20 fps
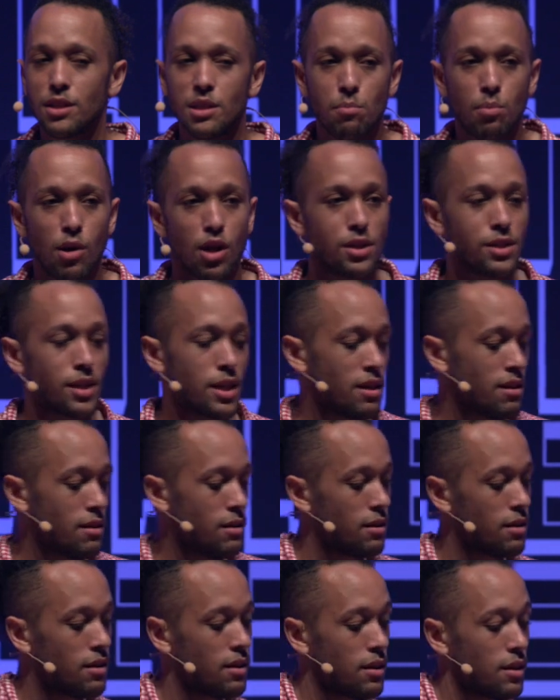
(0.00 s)
to parse it.
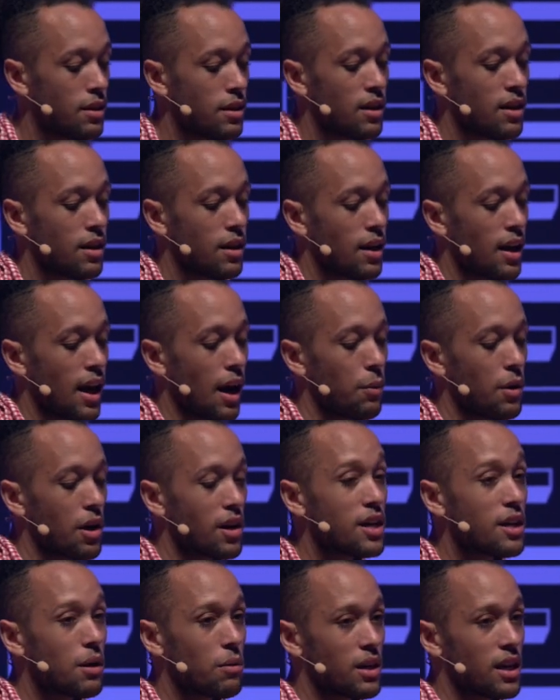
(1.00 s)
And we
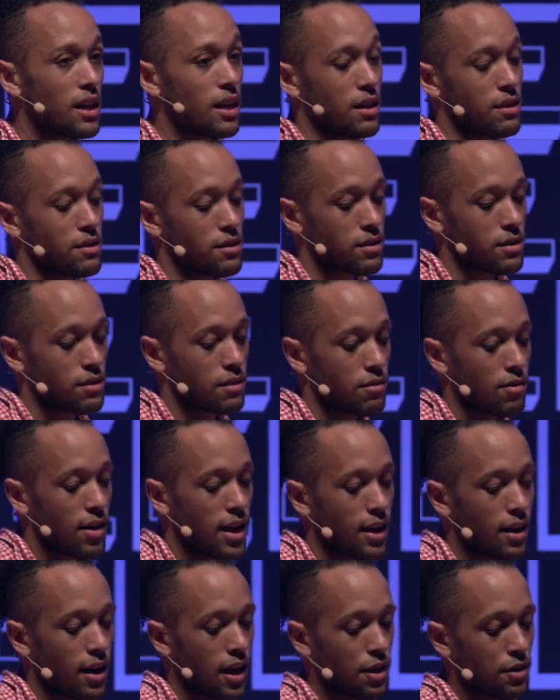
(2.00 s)
already know what it is,
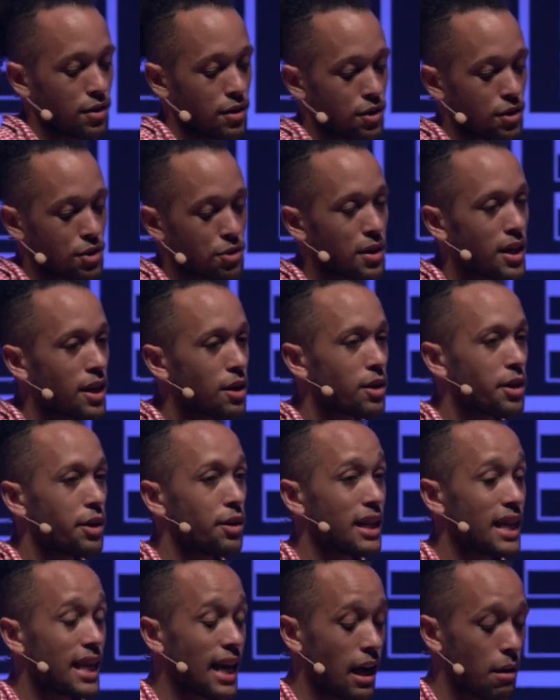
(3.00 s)
right? Either it's a string or a
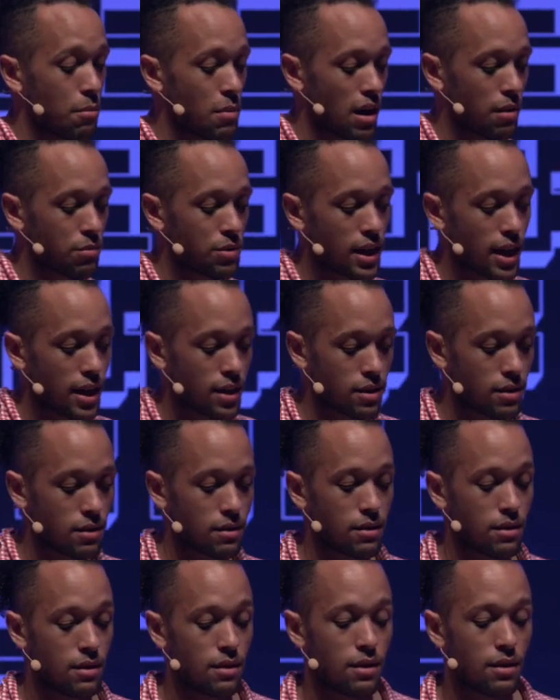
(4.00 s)
Unity game object.
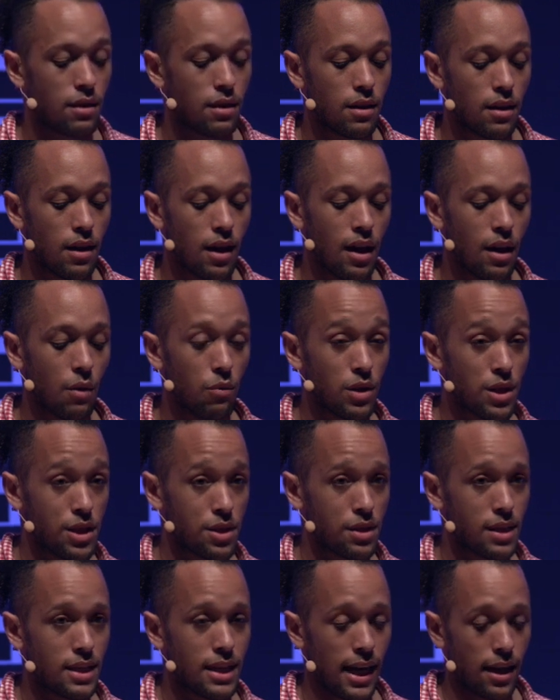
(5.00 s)
which is
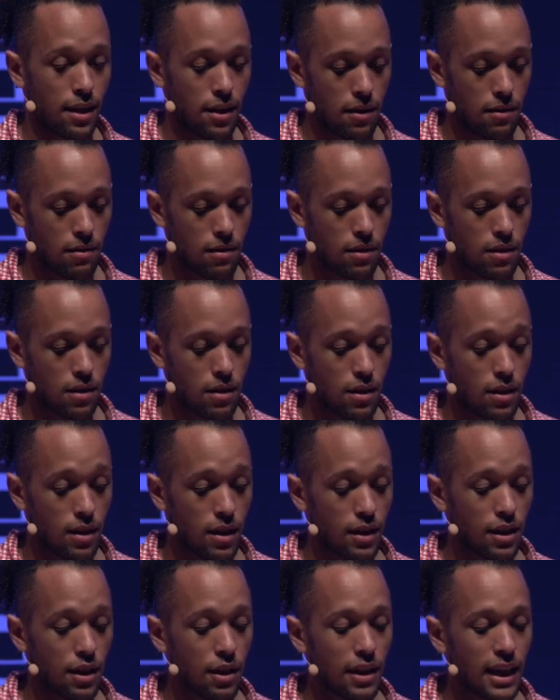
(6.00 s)
the data.
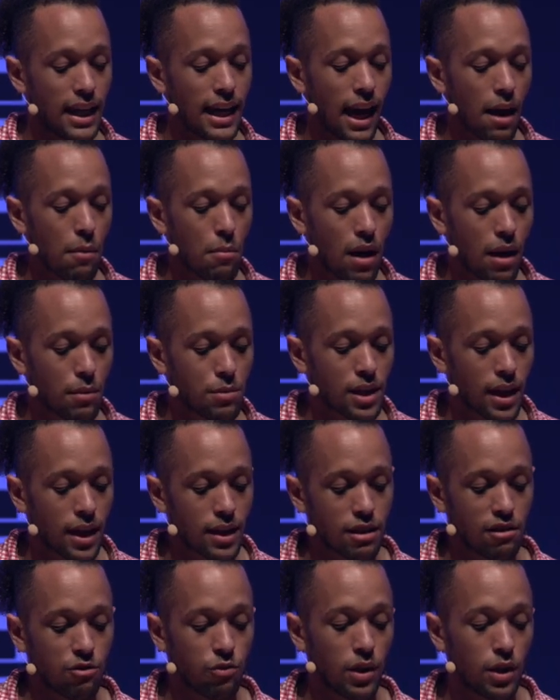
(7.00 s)
The Unity game
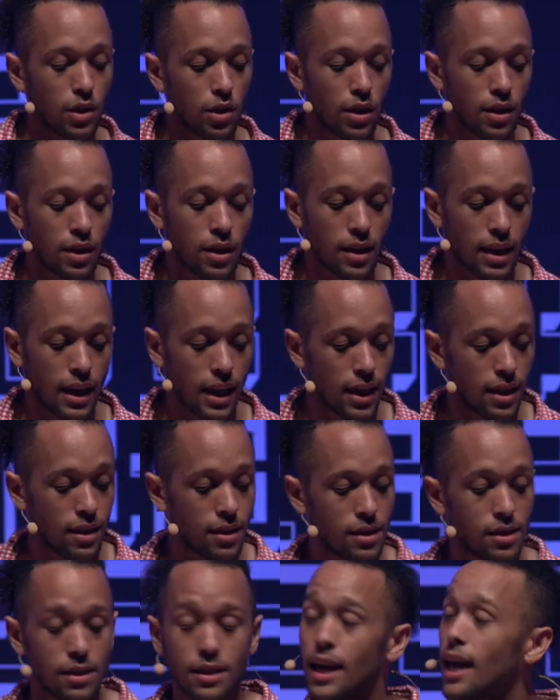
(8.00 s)
object, if we look, is